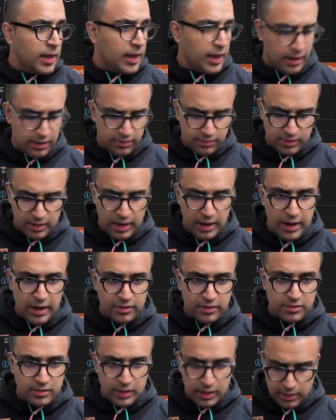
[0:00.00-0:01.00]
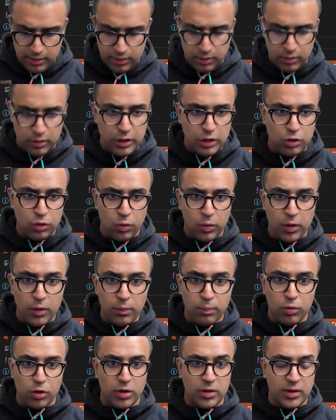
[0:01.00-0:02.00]
is less than the total
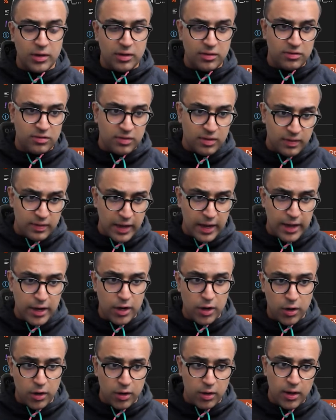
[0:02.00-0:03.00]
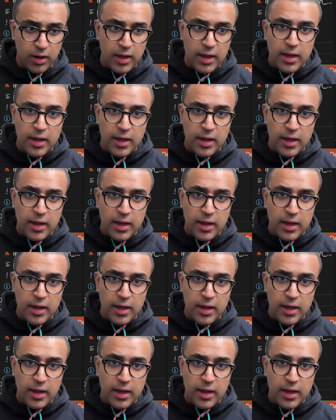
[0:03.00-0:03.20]
products that are